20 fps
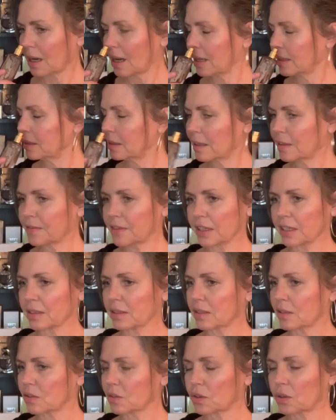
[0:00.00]
I love
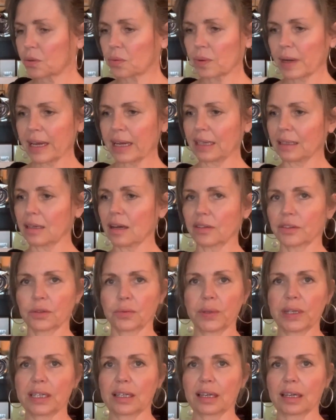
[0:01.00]
this. It's great on
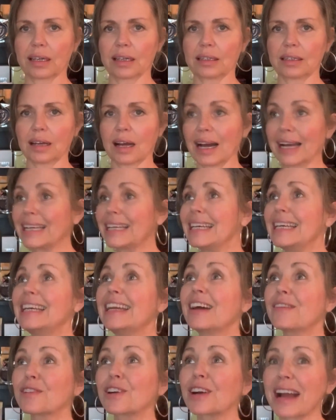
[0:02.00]
the weekend. I
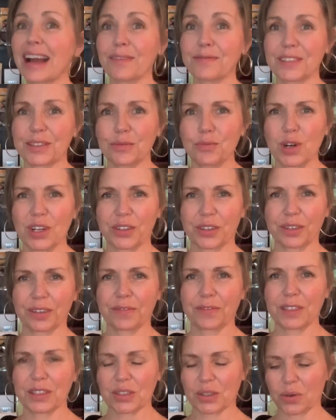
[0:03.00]
never have to wonder
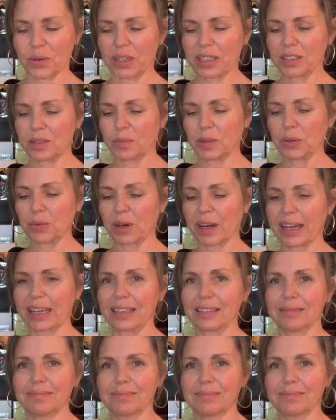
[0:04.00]
if it's going to be right.